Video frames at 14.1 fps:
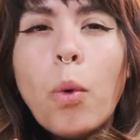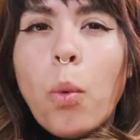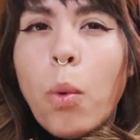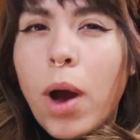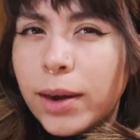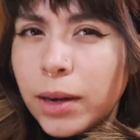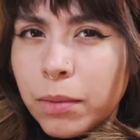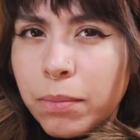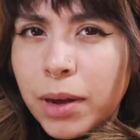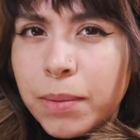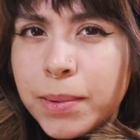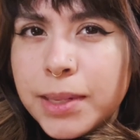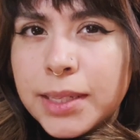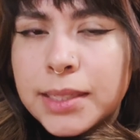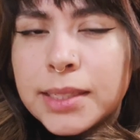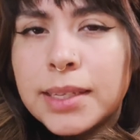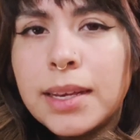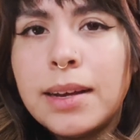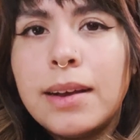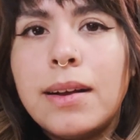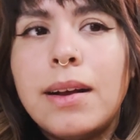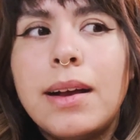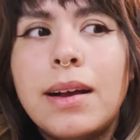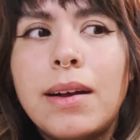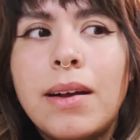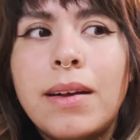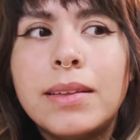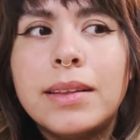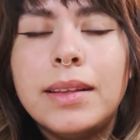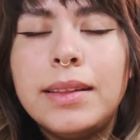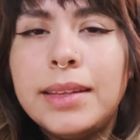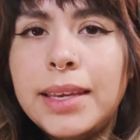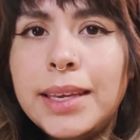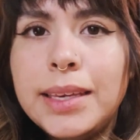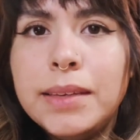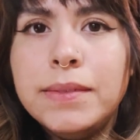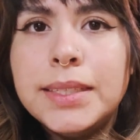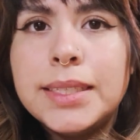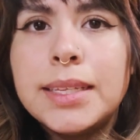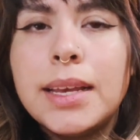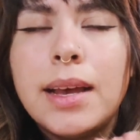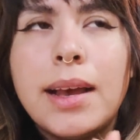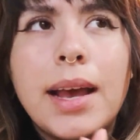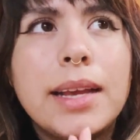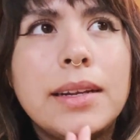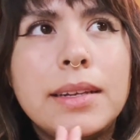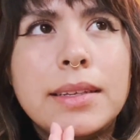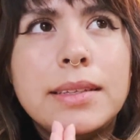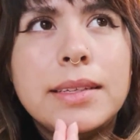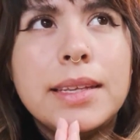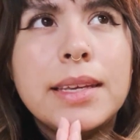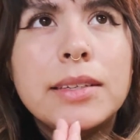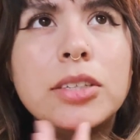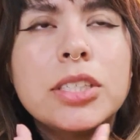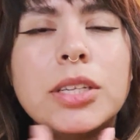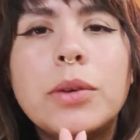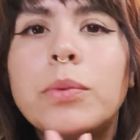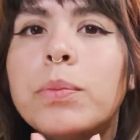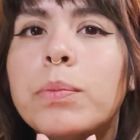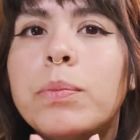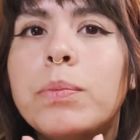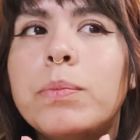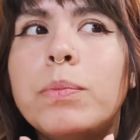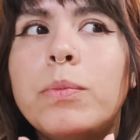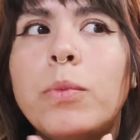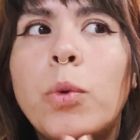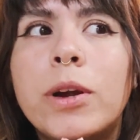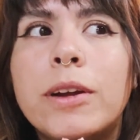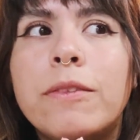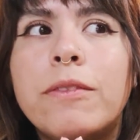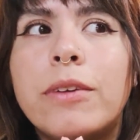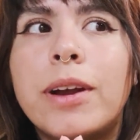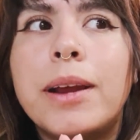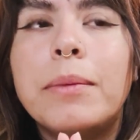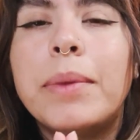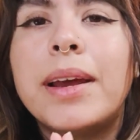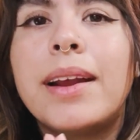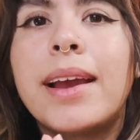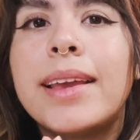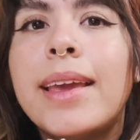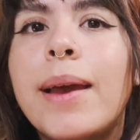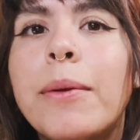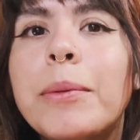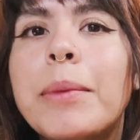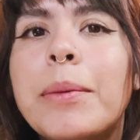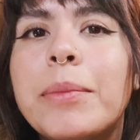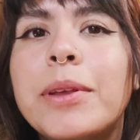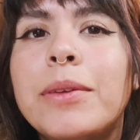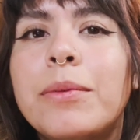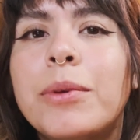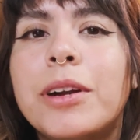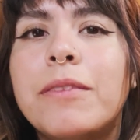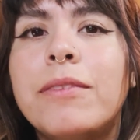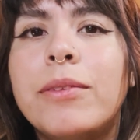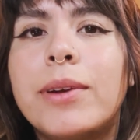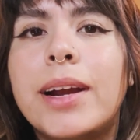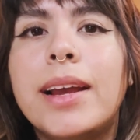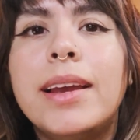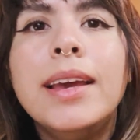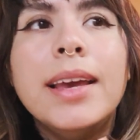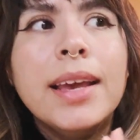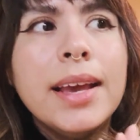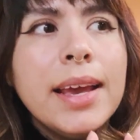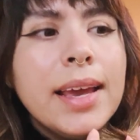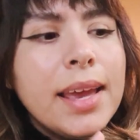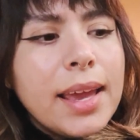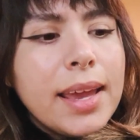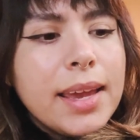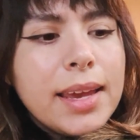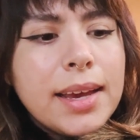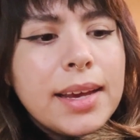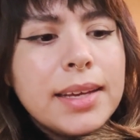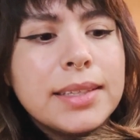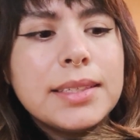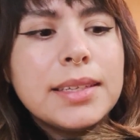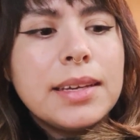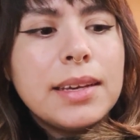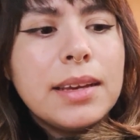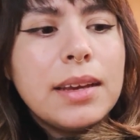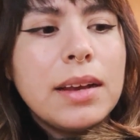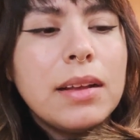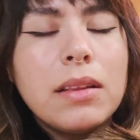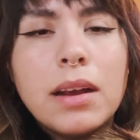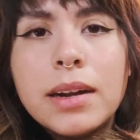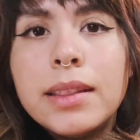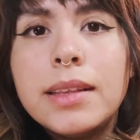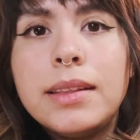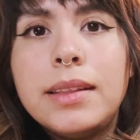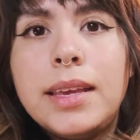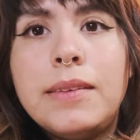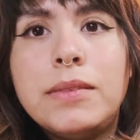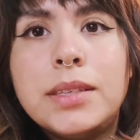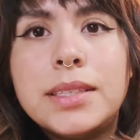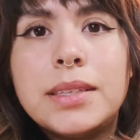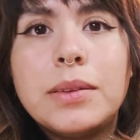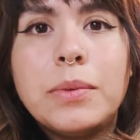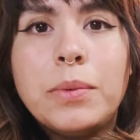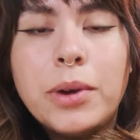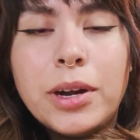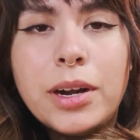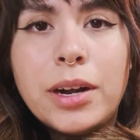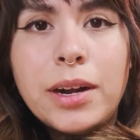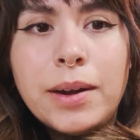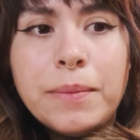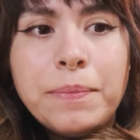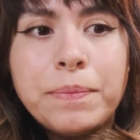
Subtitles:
water bubbles on the leaves. I think there's a word for it, but I can't remember the word for it. And a lot of the leaves were